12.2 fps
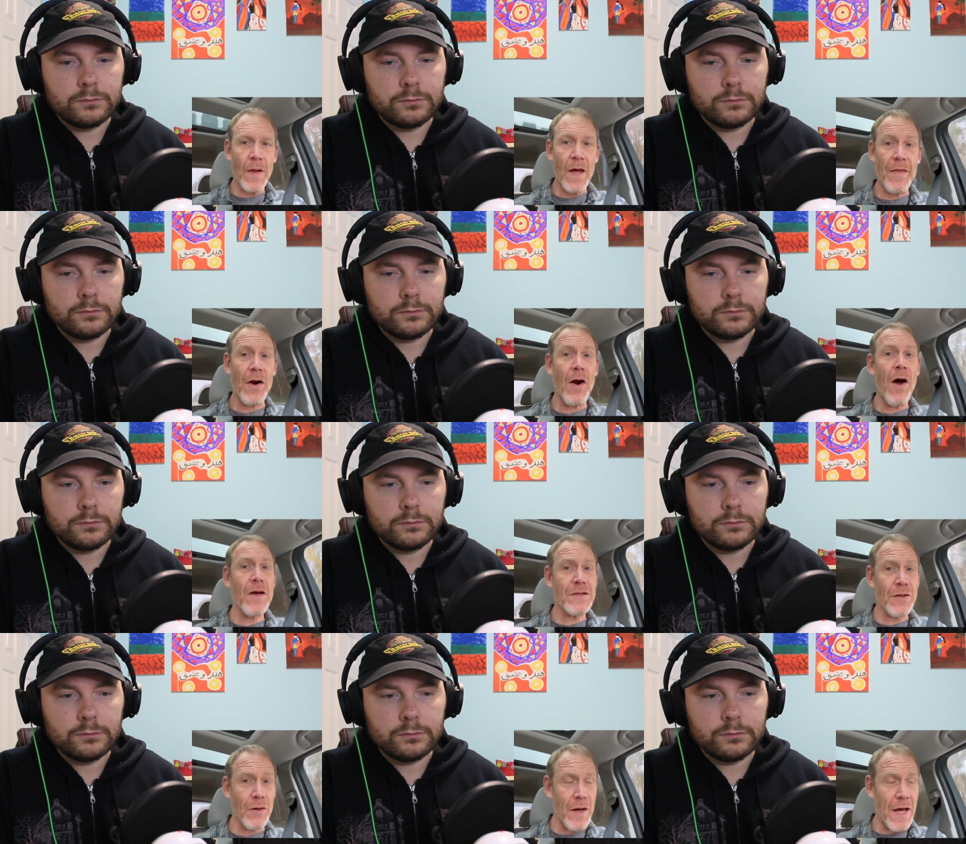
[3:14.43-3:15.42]
Speaker 1: there are
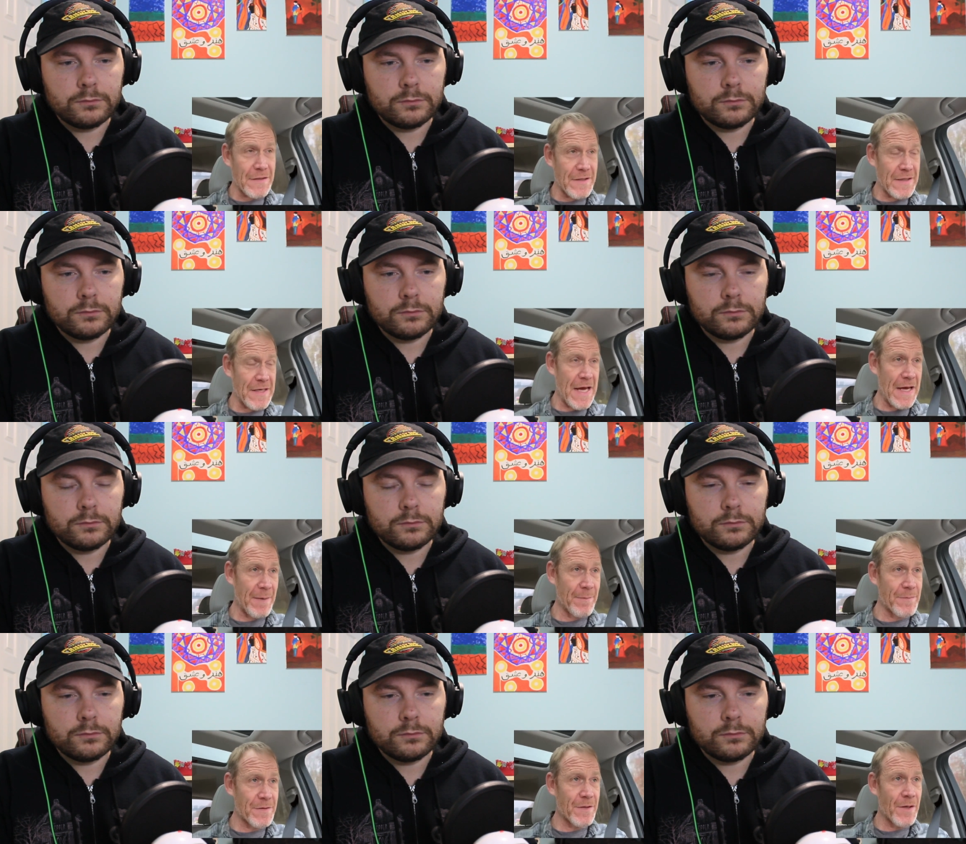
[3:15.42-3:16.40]
also lots of
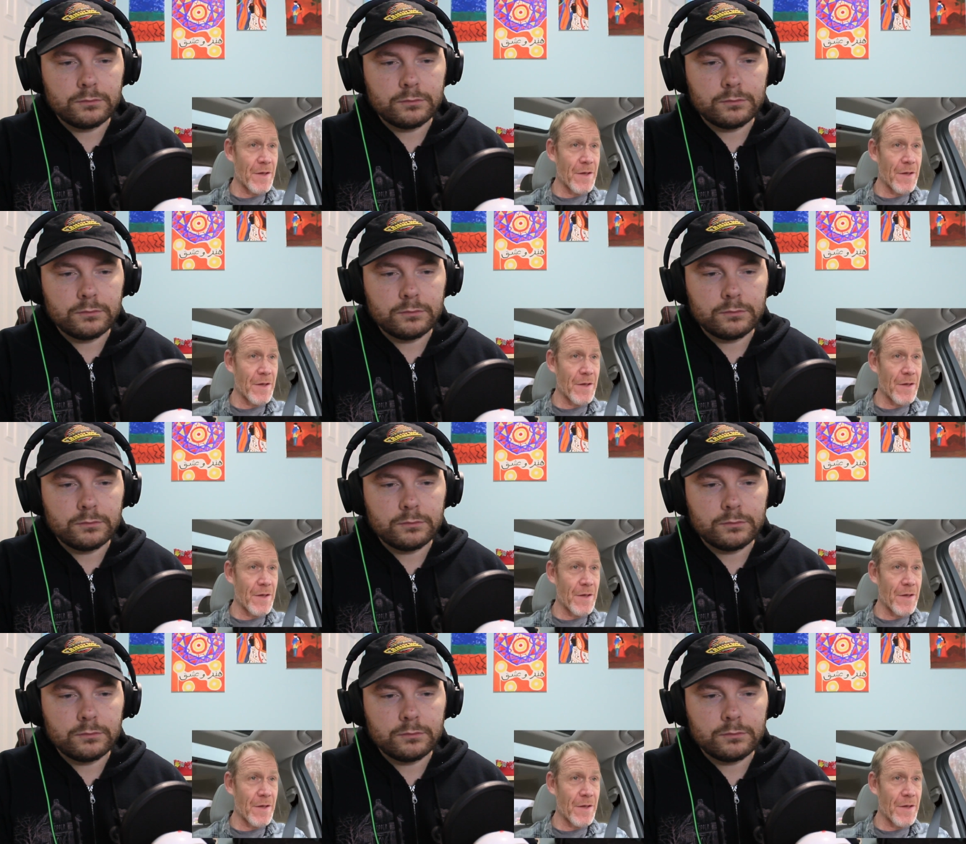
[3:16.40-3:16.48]
times